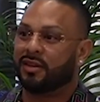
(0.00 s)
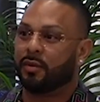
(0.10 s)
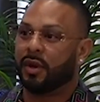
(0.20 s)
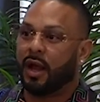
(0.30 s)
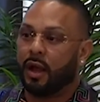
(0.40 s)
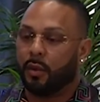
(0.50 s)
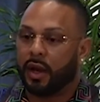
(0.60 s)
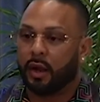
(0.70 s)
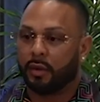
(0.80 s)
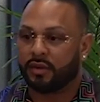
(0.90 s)
And what I what
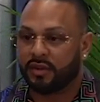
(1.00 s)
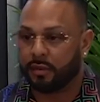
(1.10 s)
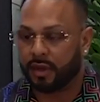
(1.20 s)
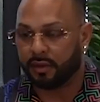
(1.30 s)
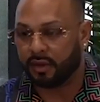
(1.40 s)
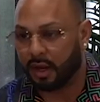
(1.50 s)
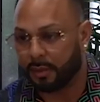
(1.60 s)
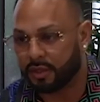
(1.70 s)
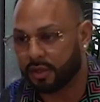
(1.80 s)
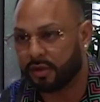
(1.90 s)
I always did when I was an
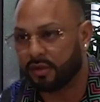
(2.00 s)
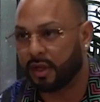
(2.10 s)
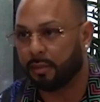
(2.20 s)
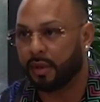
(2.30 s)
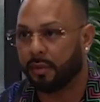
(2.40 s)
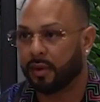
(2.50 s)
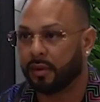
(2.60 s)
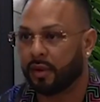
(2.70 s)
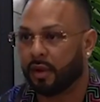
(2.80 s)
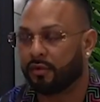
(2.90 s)
amateur is that people,
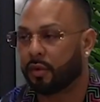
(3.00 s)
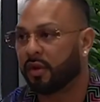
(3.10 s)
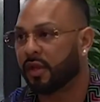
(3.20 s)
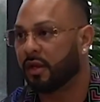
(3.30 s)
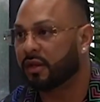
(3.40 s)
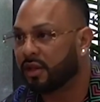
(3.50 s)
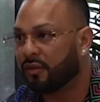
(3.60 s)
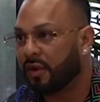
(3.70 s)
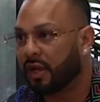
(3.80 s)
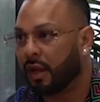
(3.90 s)
of course, I look
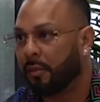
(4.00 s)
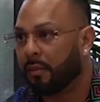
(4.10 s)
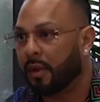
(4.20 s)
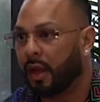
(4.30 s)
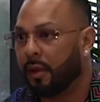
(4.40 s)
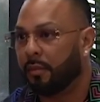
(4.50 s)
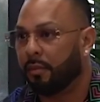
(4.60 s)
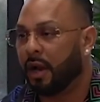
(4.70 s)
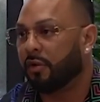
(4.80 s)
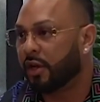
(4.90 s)
different. I'm I'm
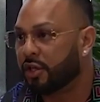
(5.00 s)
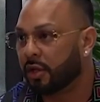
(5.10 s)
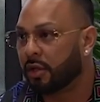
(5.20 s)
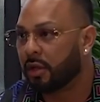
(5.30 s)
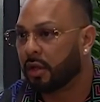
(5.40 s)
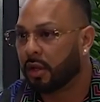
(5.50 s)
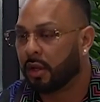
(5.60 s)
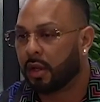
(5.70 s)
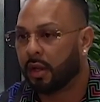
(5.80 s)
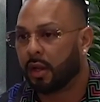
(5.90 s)
biracial.
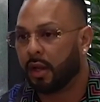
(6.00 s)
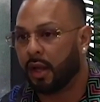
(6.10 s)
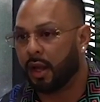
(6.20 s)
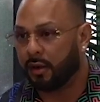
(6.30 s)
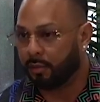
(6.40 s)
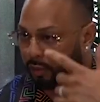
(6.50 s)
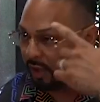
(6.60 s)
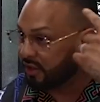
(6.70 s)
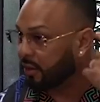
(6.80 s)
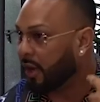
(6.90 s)
I had
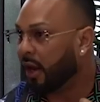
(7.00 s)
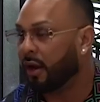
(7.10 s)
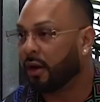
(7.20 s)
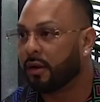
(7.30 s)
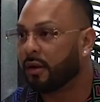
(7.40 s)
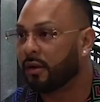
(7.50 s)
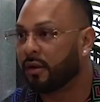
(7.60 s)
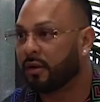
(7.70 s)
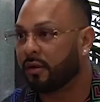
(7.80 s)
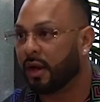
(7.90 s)
braids in my hair,
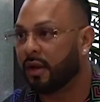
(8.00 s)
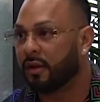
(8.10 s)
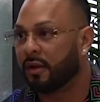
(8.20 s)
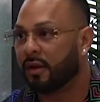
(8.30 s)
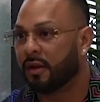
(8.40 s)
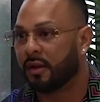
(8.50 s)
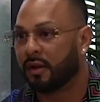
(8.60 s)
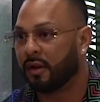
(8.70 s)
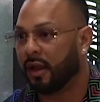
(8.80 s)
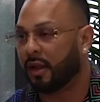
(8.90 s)
right?
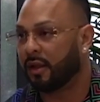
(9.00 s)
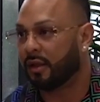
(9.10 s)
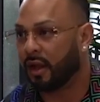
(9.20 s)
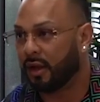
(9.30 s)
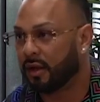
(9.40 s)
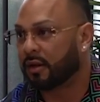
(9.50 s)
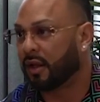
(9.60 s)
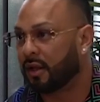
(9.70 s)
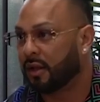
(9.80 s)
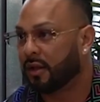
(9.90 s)
Like I look
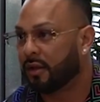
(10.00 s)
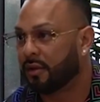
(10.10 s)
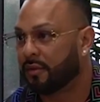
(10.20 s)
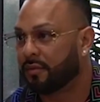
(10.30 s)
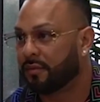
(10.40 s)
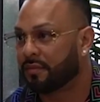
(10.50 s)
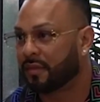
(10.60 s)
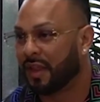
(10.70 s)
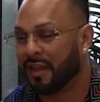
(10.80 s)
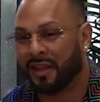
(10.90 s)
like. you bring the braids back.
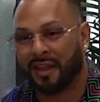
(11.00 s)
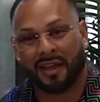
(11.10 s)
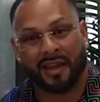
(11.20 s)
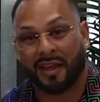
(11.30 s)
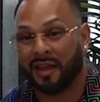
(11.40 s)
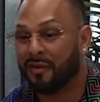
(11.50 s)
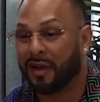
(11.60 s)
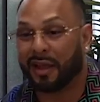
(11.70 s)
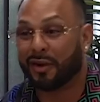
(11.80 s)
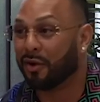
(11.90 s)
If I
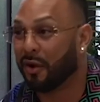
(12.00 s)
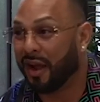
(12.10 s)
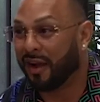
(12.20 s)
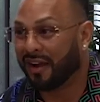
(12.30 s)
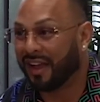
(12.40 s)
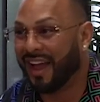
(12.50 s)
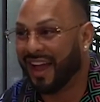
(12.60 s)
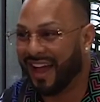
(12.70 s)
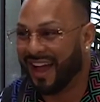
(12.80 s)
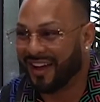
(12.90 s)
could grow hair,
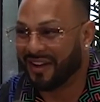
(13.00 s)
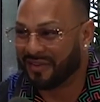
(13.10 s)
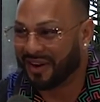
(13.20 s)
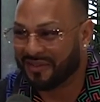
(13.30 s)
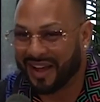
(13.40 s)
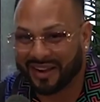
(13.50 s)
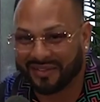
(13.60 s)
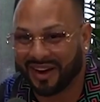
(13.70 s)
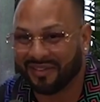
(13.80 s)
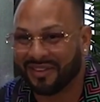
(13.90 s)
I would bring it back.
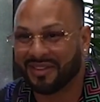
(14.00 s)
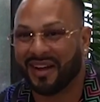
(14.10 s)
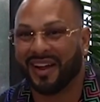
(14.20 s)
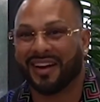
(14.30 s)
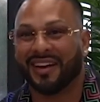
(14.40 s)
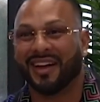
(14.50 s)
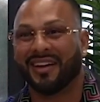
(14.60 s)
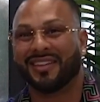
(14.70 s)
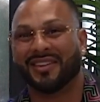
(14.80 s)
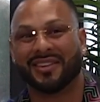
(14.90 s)
But I'm losing my hair
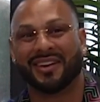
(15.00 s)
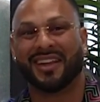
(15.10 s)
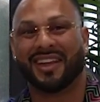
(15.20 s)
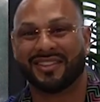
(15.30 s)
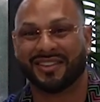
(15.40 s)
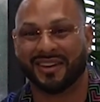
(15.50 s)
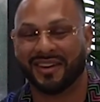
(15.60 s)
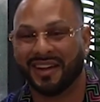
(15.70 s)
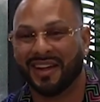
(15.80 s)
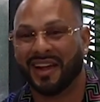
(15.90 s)
now. The older I get, so
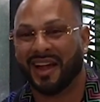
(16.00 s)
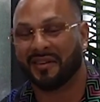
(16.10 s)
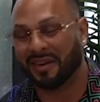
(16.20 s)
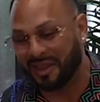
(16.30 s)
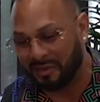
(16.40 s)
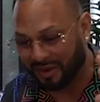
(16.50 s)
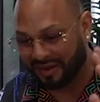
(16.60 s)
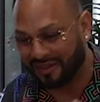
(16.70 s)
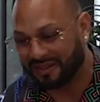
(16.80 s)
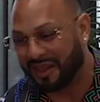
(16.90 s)
I'm gonna keep it
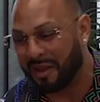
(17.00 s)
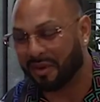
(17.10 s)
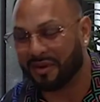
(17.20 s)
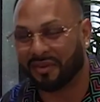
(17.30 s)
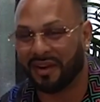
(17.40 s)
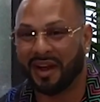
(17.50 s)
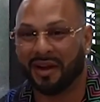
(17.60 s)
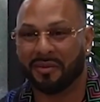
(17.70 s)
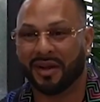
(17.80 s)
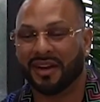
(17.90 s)
tapered for
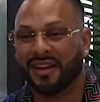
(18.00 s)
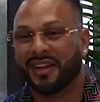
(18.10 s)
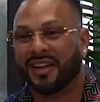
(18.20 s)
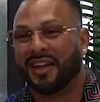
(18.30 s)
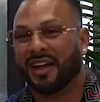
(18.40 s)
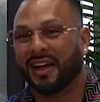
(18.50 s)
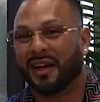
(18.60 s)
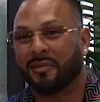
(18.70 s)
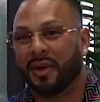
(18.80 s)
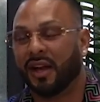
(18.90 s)
now. But
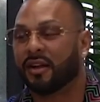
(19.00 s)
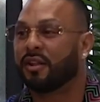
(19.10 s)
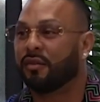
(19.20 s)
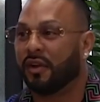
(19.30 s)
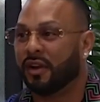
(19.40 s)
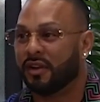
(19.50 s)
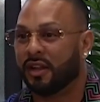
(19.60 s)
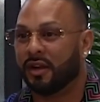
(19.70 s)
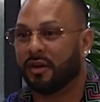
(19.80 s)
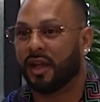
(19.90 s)
um, I look different, you
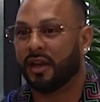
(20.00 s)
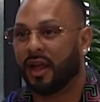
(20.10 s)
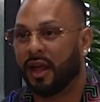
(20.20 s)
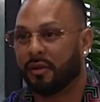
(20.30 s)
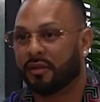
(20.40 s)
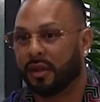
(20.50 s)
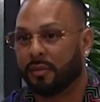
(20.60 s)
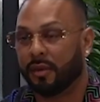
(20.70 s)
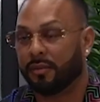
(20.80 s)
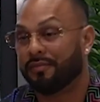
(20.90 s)
know. And I was like,
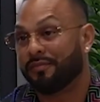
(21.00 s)
well.